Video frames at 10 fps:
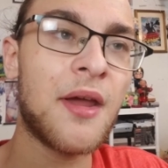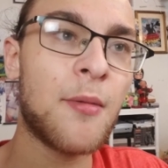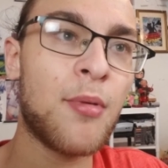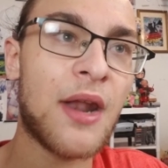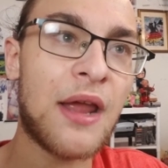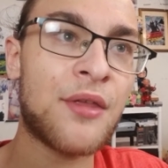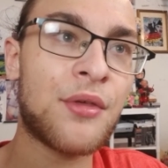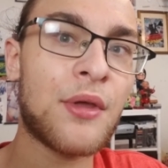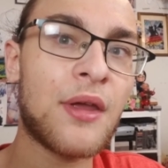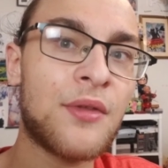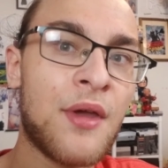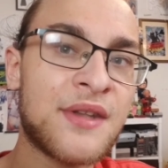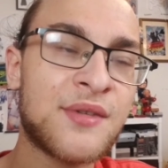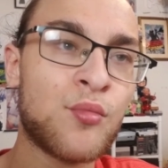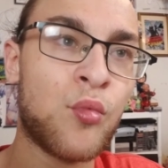but I think
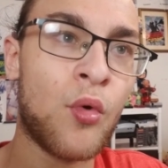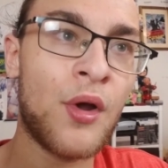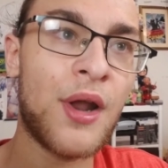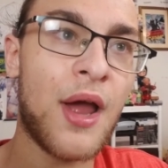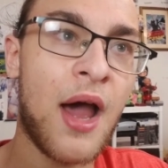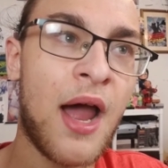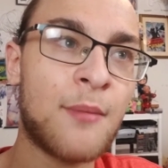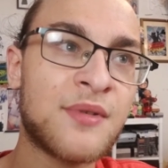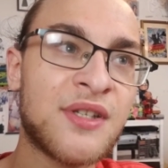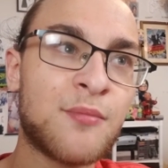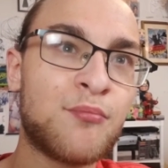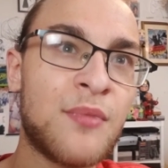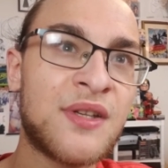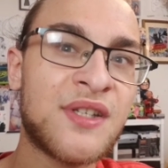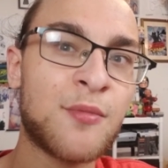that's what
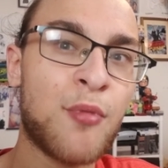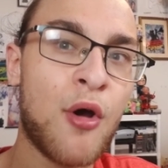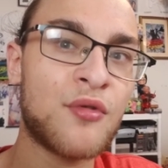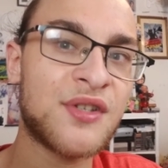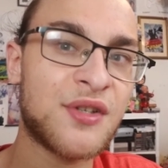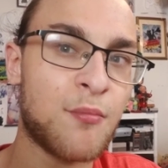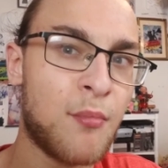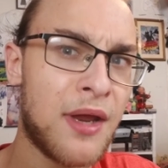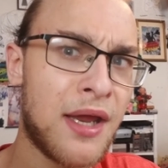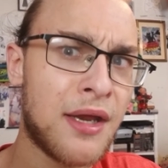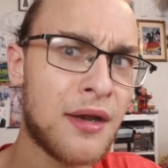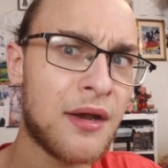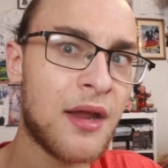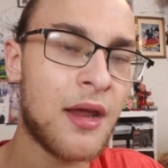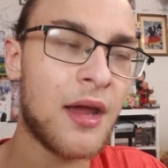it's supposed to mean,
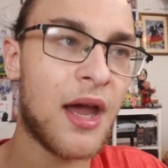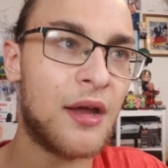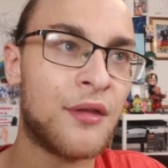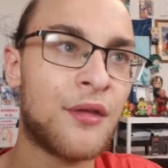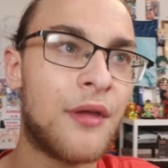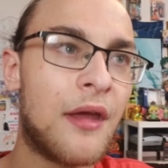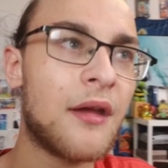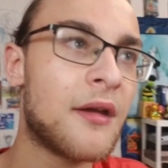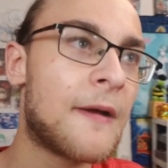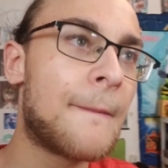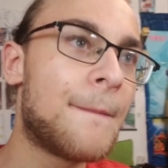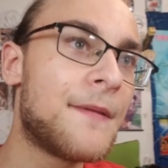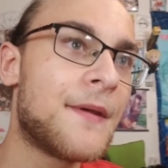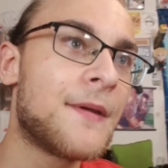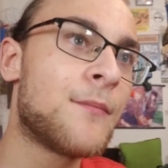I think.
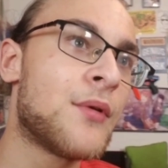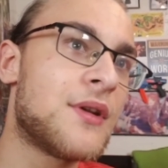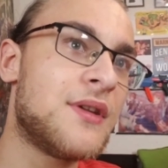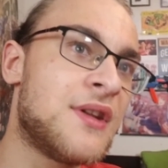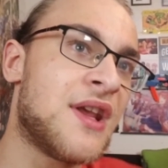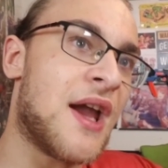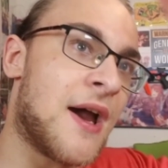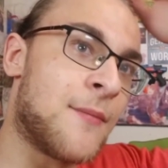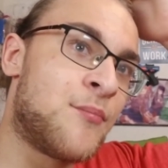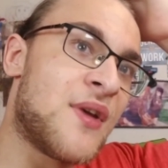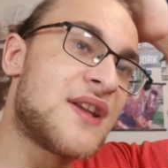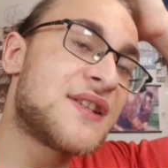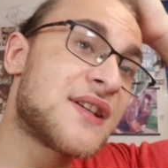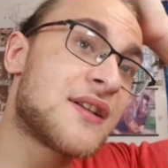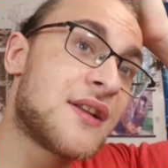But yeah,
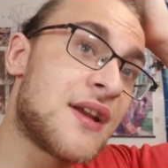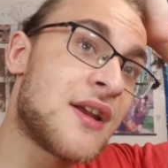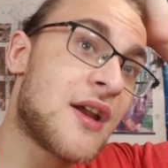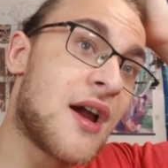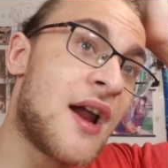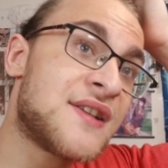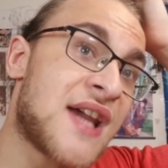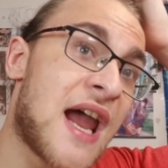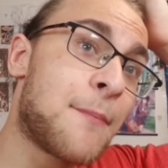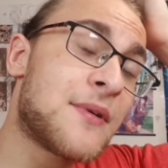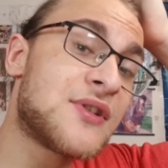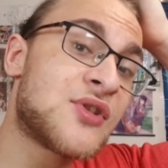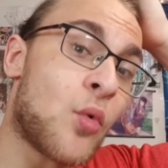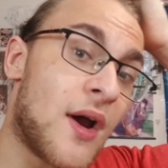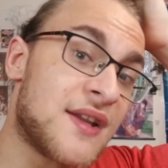basically, it's happened
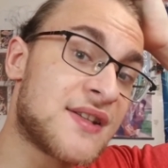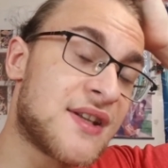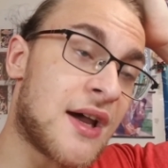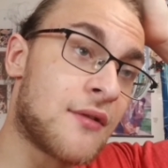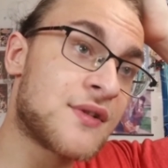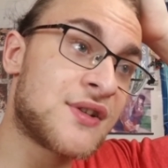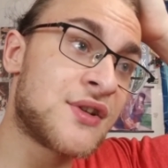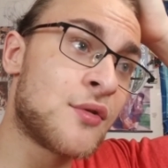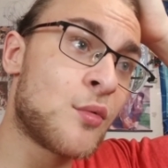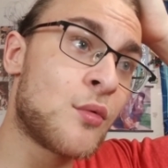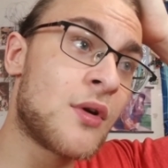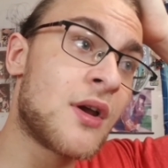twice now to two